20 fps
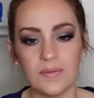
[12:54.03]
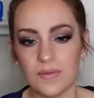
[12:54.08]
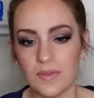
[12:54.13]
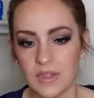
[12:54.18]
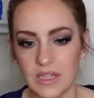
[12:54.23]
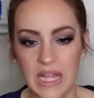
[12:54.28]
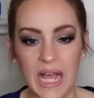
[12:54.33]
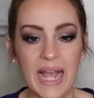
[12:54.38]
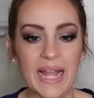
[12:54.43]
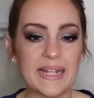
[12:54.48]

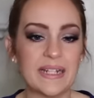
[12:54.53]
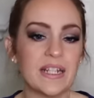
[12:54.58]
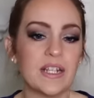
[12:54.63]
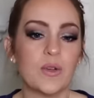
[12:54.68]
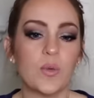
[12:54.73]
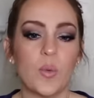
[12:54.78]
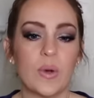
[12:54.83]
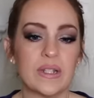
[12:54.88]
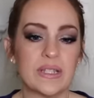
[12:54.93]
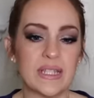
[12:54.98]

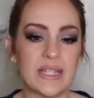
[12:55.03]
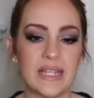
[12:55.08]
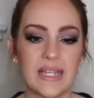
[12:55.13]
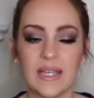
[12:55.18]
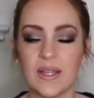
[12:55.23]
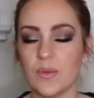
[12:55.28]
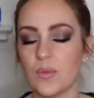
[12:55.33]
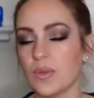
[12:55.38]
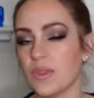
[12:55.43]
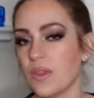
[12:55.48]
lining once
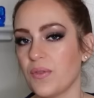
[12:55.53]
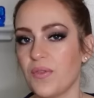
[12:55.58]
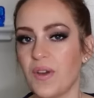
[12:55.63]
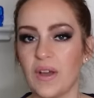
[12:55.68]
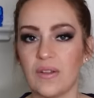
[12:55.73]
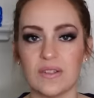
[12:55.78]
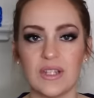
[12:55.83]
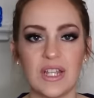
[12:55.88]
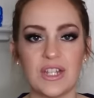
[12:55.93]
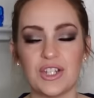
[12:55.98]
again with the
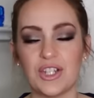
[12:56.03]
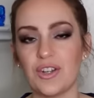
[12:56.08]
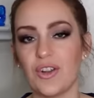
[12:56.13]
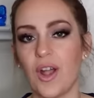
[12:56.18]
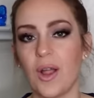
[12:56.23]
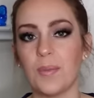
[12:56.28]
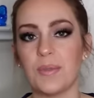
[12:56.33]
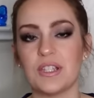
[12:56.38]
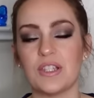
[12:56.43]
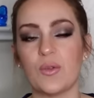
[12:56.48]
foundation
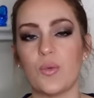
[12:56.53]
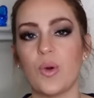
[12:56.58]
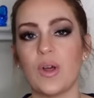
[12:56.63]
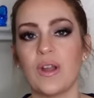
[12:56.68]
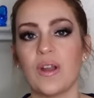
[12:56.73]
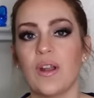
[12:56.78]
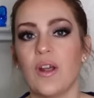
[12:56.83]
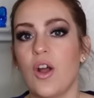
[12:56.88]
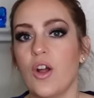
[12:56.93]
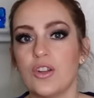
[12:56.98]
garments and
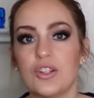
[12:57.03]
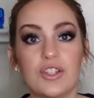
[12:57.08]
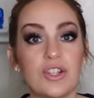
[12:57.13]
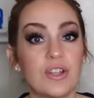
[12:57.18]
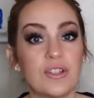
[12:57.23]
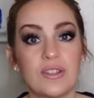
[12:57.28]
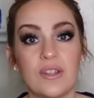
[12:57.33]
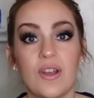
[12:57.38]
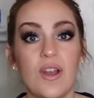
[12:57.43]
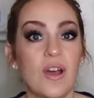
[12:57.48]
whatnot are
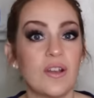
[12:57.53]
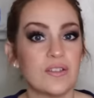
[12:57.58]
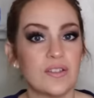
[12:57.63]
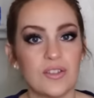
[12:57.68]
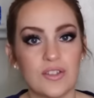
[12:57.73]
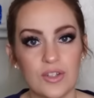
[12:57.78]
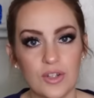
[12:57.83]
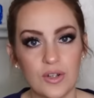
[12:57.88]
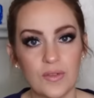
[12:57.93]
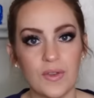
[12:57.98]
just not
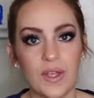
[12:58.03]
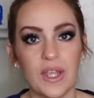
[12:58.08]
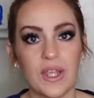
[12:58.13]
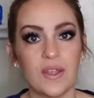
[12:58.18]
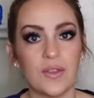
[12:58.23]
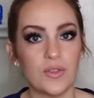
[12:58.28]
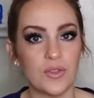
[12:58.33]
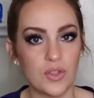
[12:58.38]
serving